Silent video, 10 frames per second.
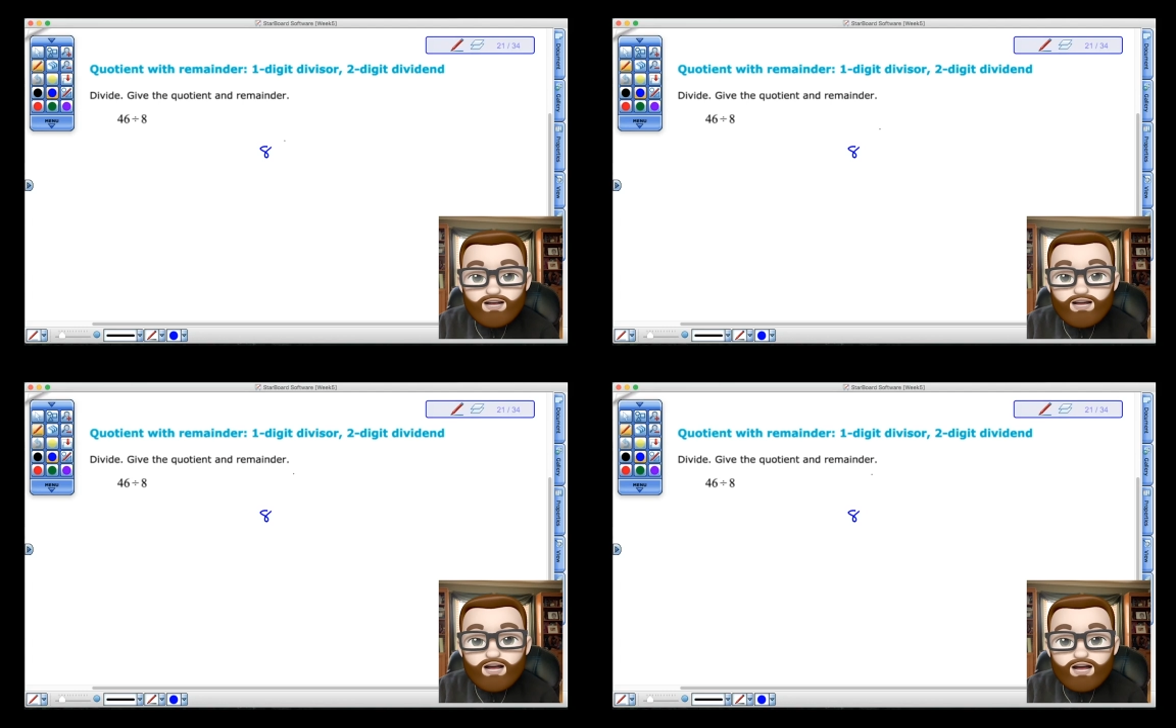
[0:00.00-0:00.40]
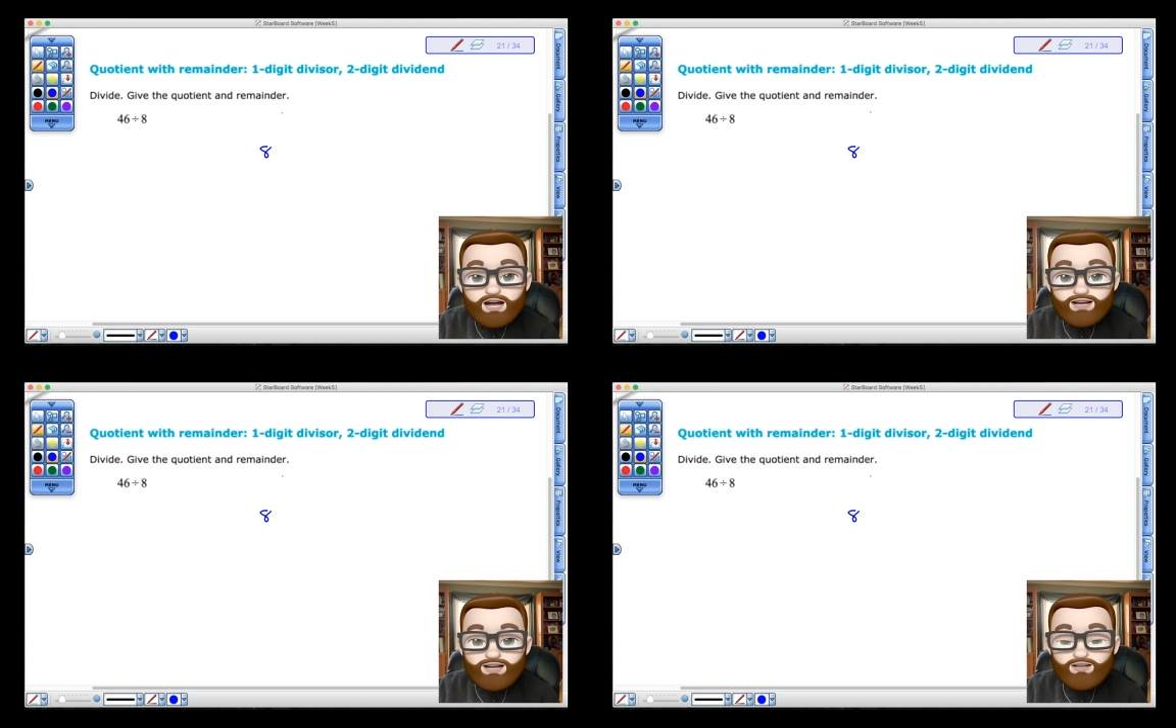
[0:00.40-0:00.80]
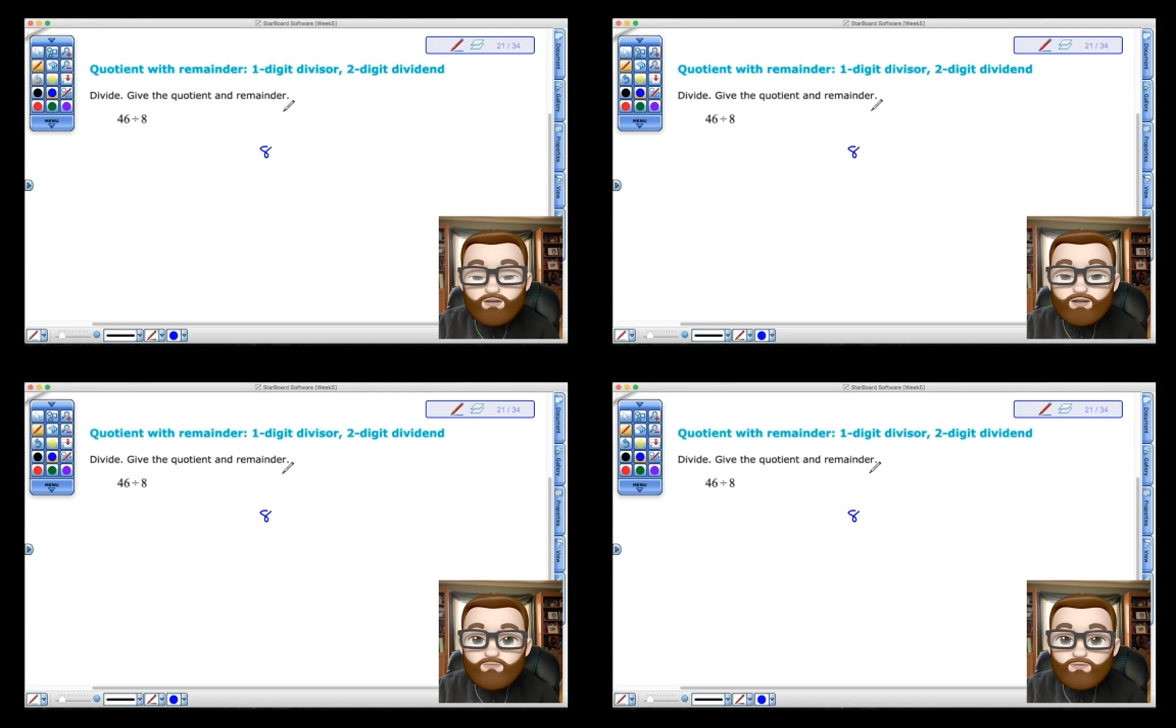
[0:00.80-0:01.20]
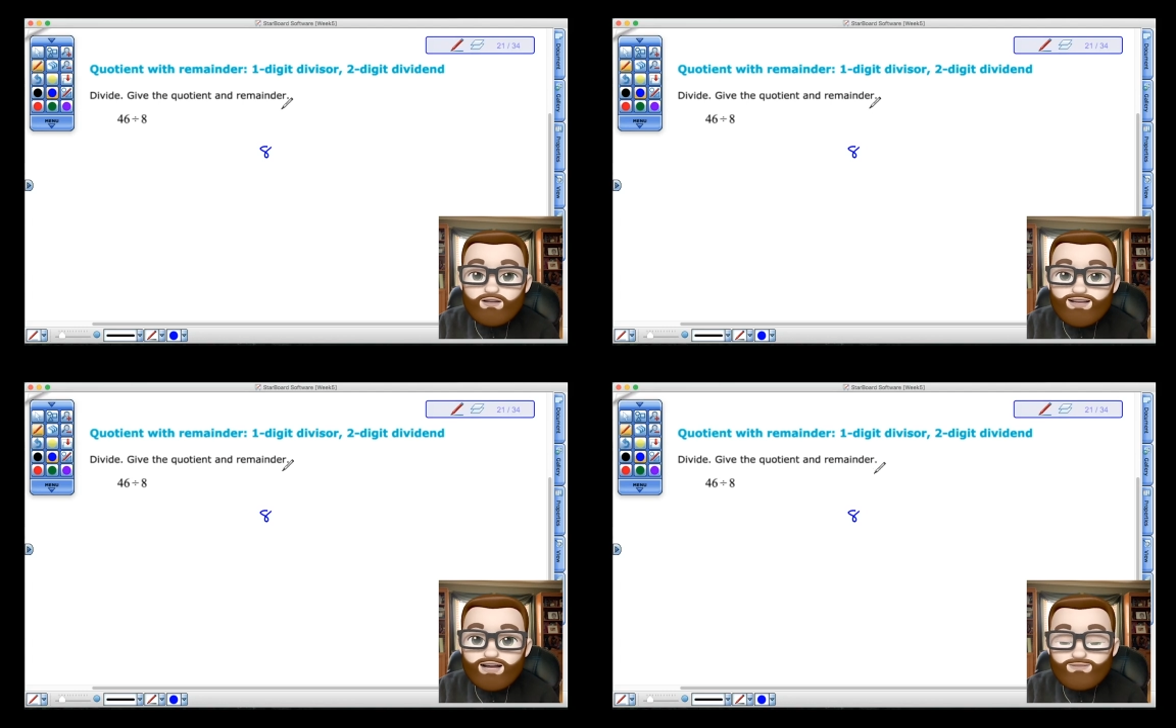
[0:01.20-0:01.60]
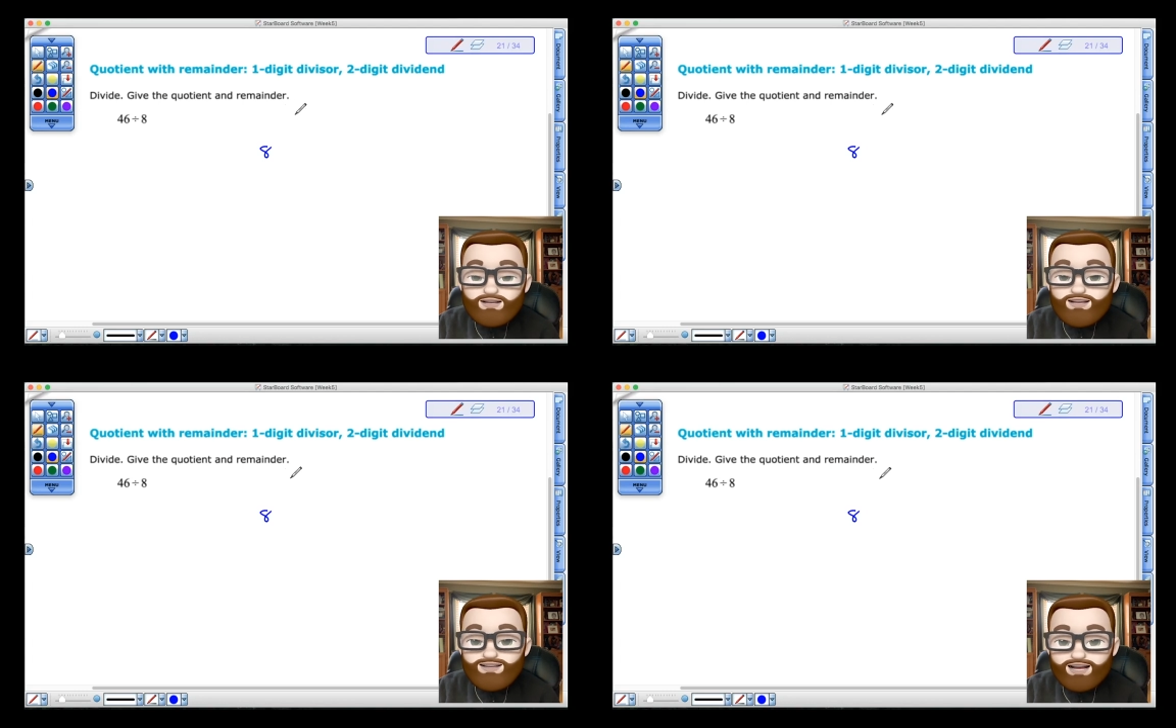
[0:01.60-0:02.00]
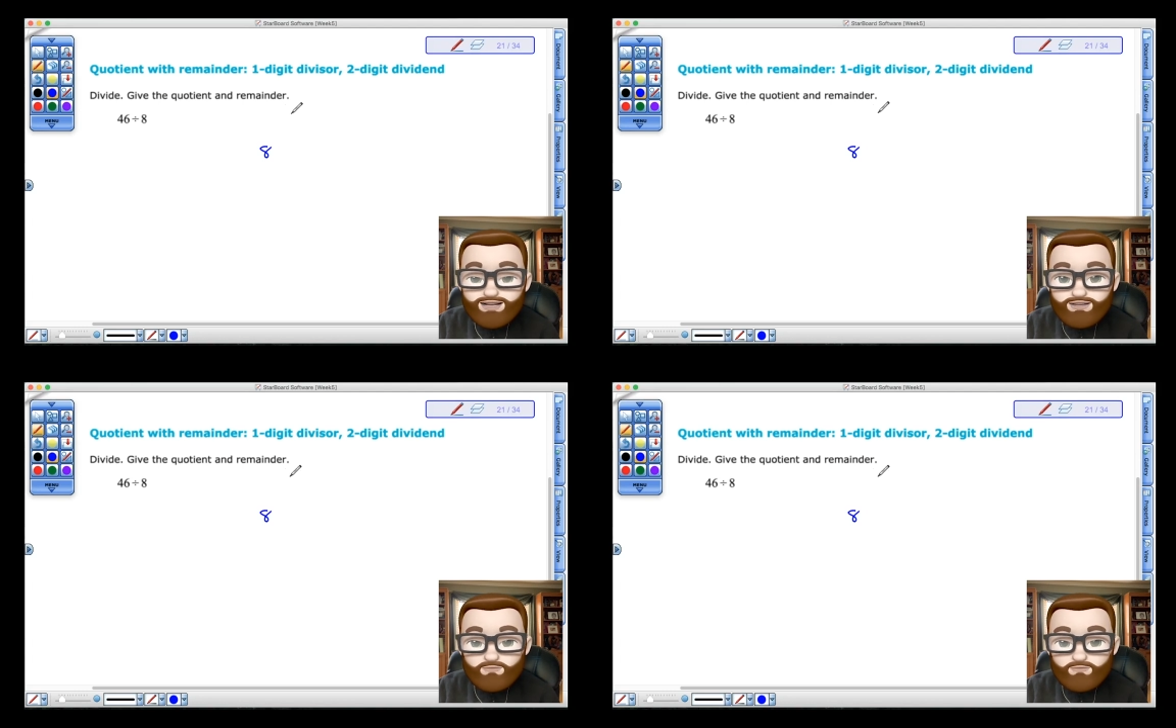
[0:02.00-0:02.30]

and I know what 1 times 8 is 8,